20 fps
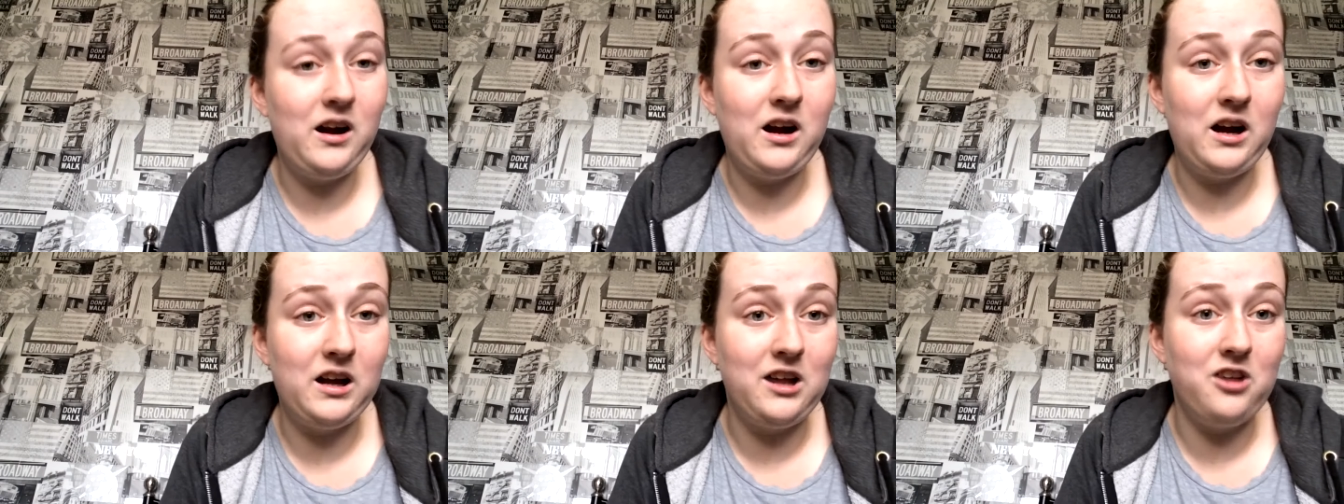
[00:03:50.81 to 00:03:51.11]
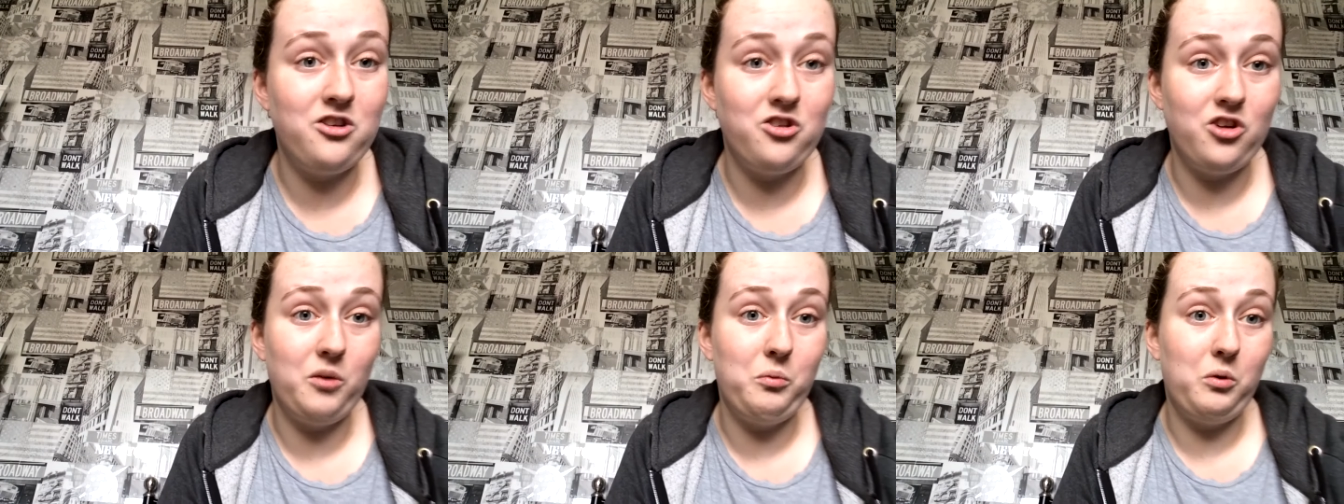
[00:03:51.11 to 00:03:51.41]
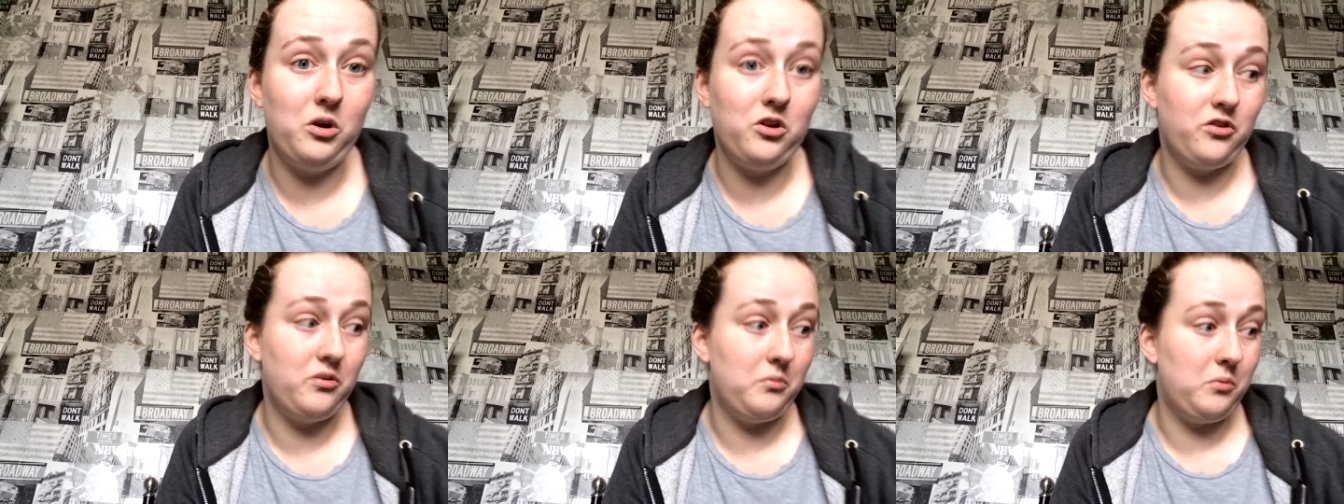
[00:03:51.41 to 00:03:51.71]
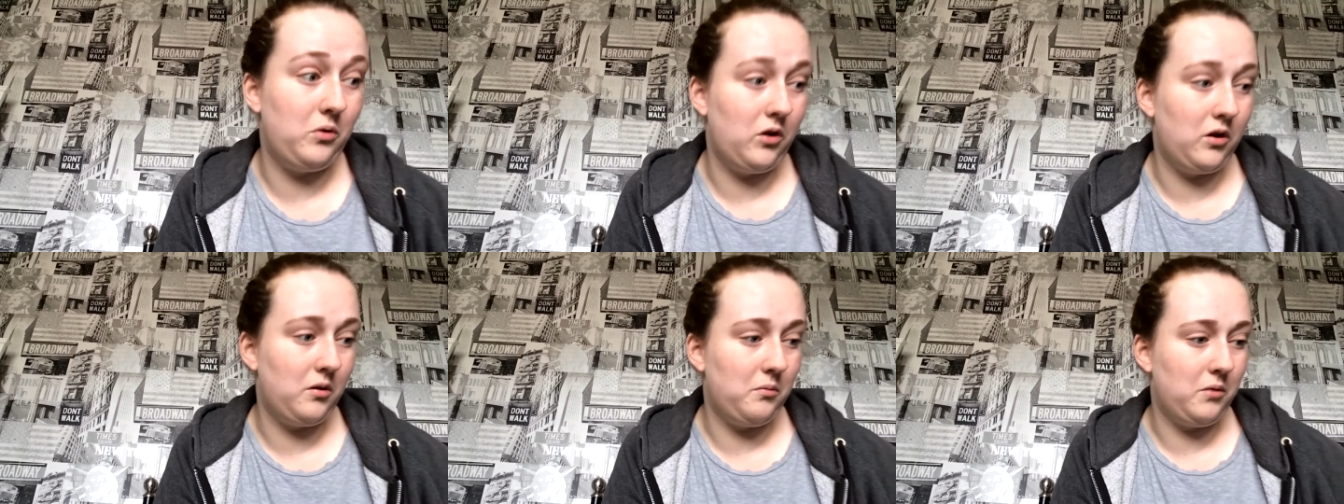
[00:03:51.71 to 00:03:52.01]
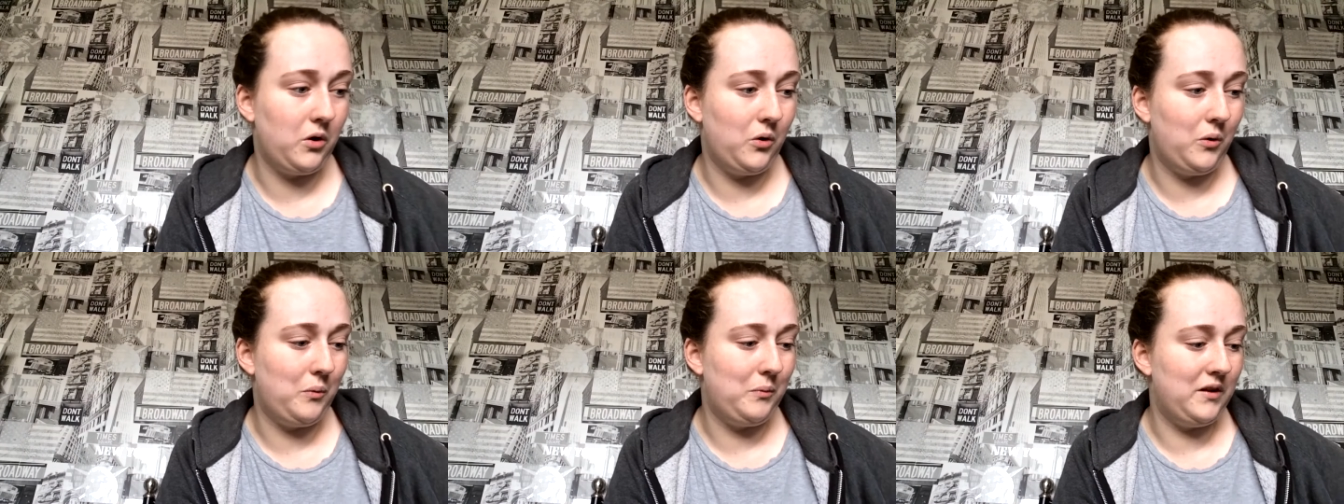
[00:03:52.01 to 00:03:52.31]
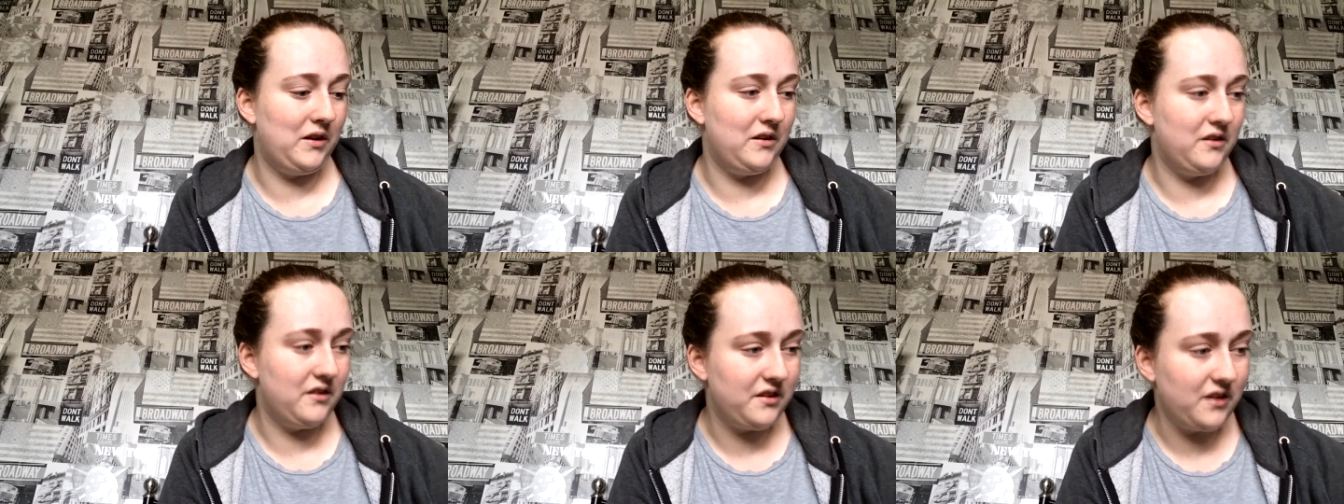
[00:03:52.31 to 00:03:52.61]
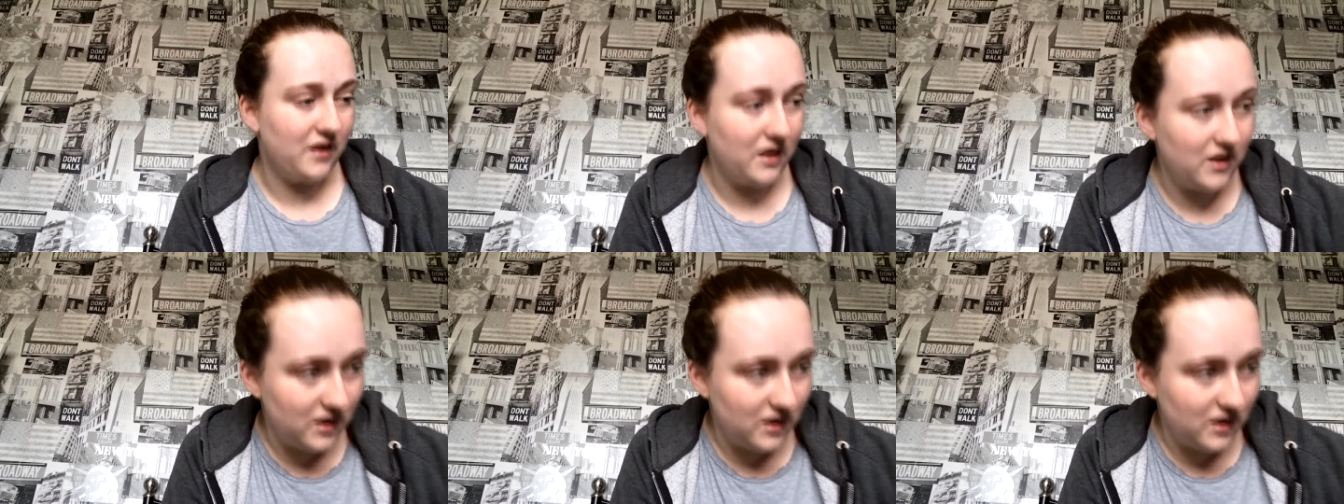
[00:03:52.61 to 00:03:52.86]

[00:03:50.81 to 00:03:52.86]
I enjoy watching Pokemon openings.